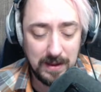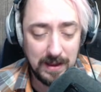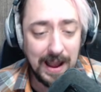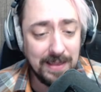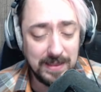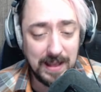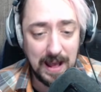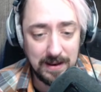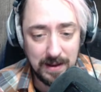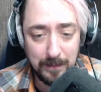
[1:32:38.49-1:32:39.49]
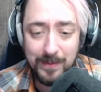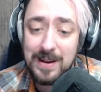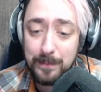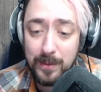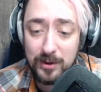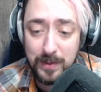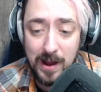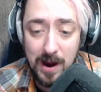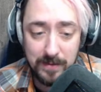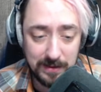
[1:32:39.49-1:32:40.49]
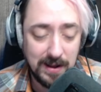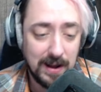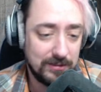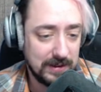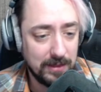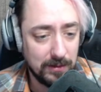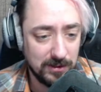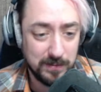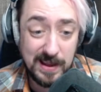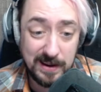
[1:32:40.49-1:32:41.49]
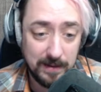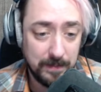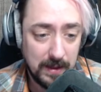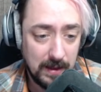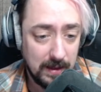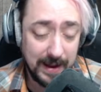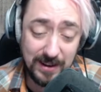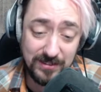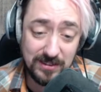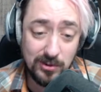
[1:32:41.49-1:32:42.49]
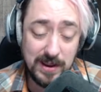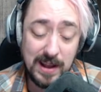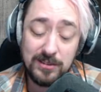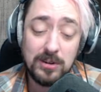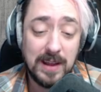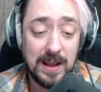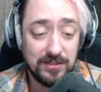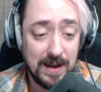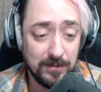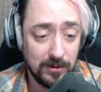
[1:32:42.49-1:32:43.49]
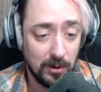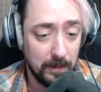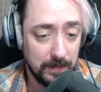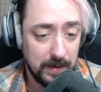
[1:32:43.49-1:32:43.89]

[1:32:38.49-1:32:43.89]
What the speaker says: In the end, I'm pretty impressed by how everything ties together in this manga. I guess Natsuki has good taste after all.